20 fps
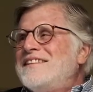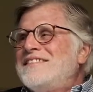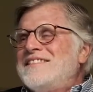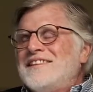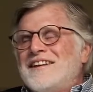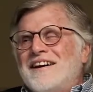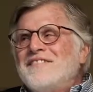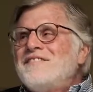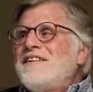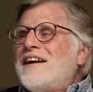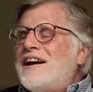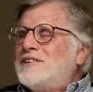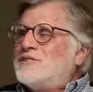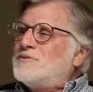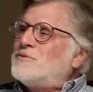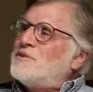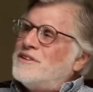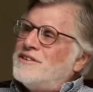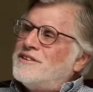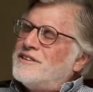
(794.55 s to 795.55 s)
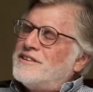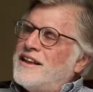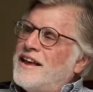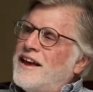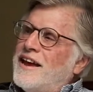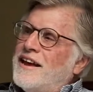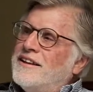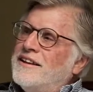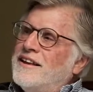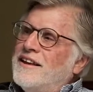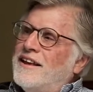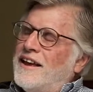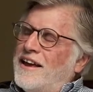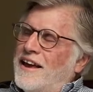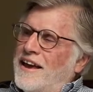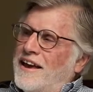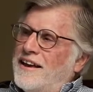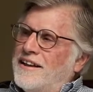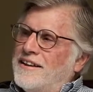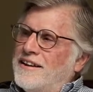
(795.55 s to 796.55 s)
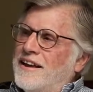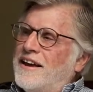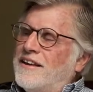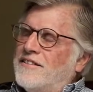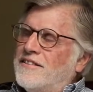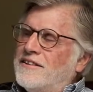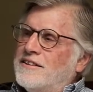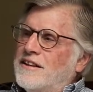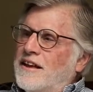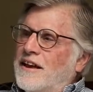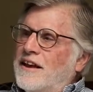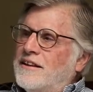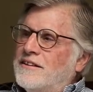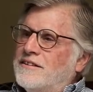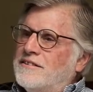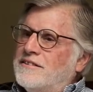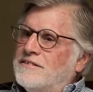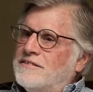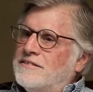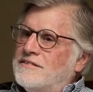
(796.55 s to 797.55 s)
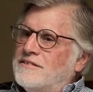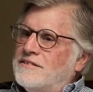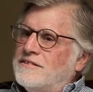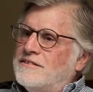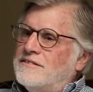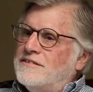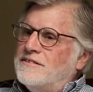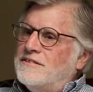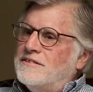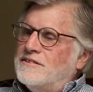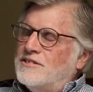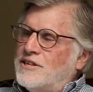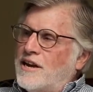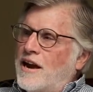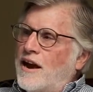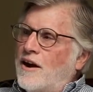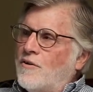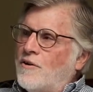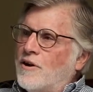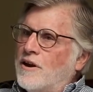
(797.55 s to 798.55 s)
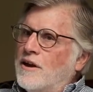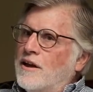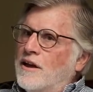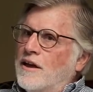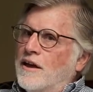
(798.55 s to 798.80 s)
The other house we looked at had the shower.